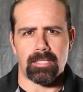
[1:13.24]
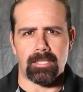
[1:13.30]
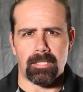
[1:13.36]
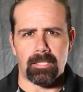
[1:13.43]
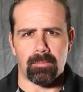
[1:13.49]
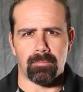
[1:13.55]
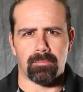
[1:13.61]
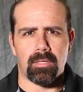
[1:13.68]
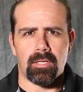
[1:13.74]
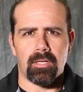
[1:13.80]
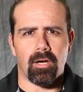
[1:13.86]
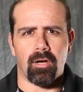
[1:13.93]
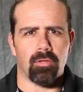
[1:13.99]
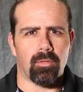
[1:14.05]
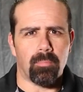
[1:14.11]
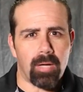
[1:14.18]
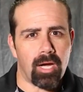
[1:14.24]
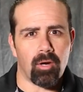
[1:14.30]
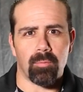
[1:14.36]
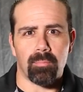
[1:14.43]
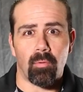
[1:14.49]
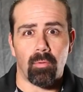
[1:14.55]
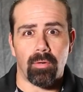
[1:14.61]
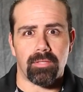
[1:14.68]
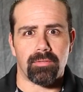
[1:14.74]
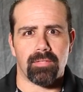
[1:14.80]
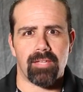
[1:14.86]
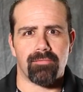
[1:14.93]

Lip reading: all the PowerPoint